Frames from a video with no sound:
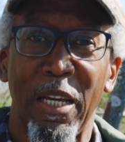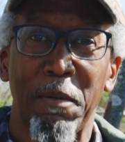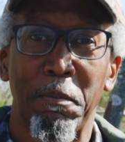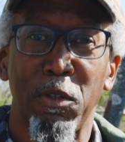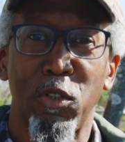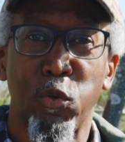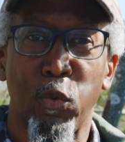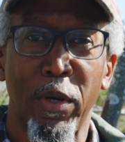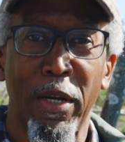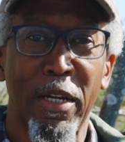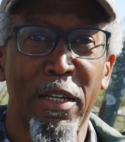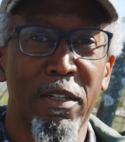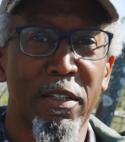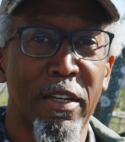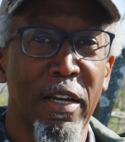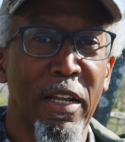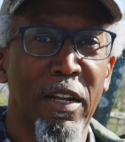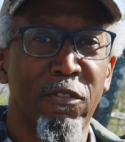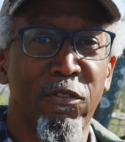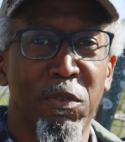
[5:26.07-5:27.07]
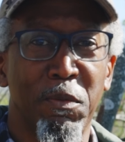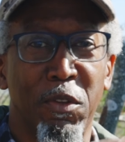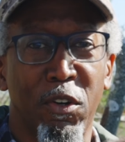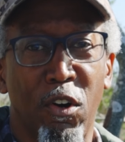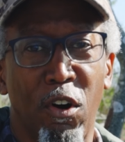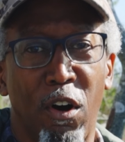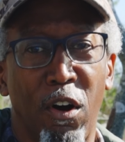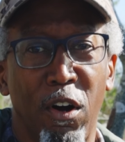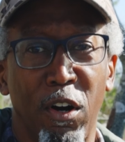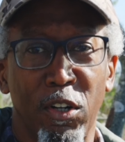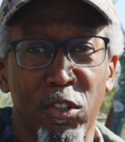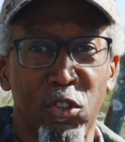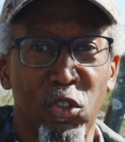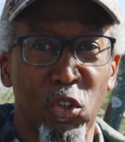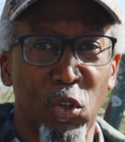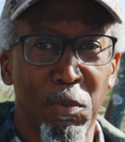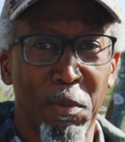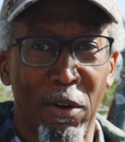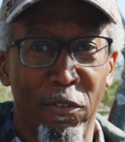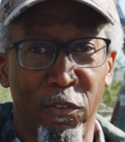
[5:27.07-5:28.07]
in between getting from the car
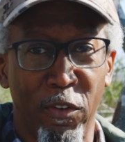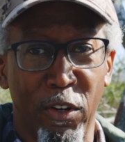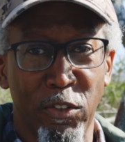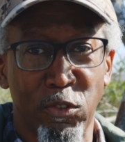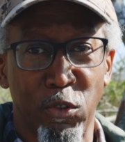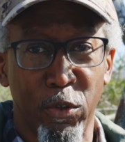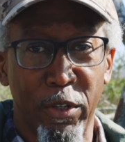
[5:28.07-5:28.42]
to my first